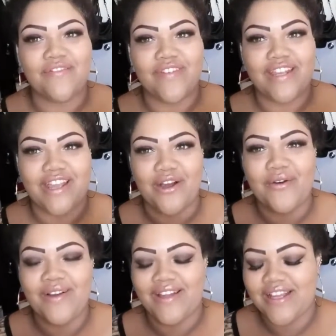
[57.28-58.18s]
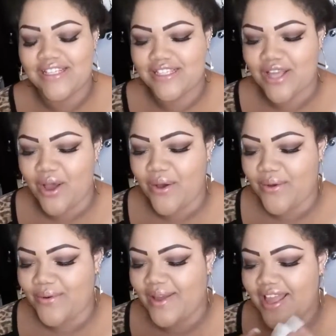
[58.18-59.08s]
video.
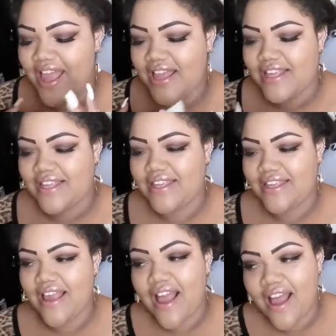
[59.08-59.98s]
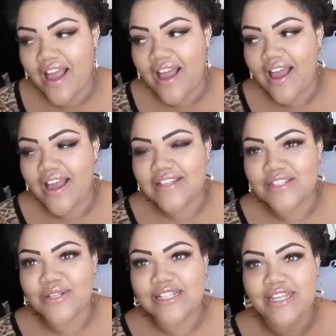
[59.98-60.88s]
So yeah, as
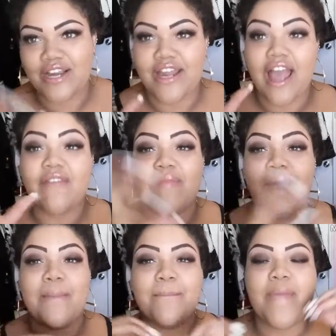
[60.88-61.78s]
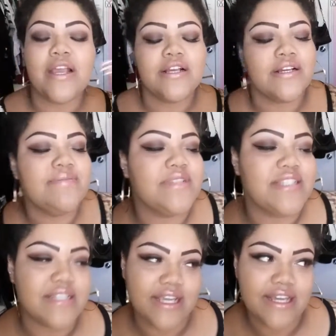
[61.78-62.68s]
you can see, I already have my makeup
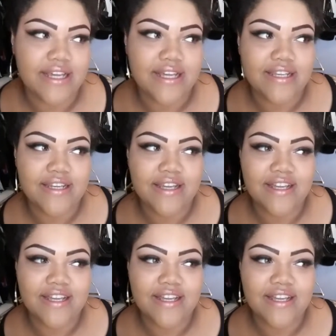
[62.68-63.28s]
did.